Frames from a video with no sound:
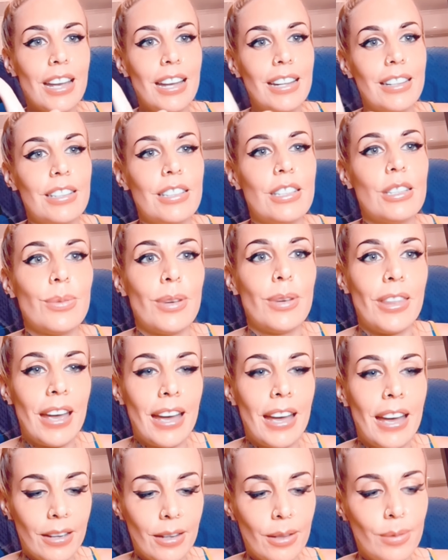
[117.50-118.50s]
this is where the hat
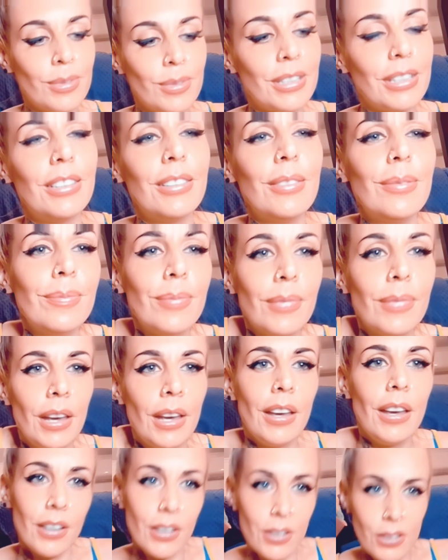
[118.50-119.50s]
comes in.
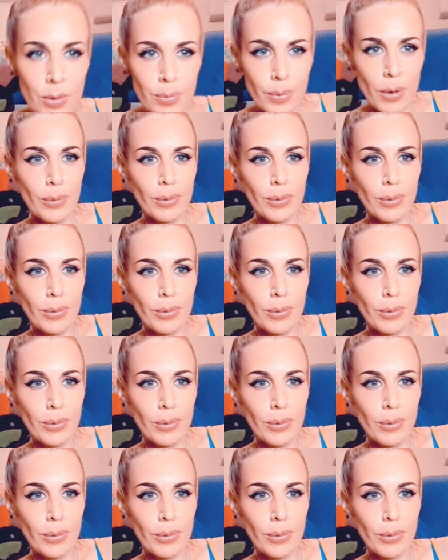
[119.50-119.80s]
Because you're probably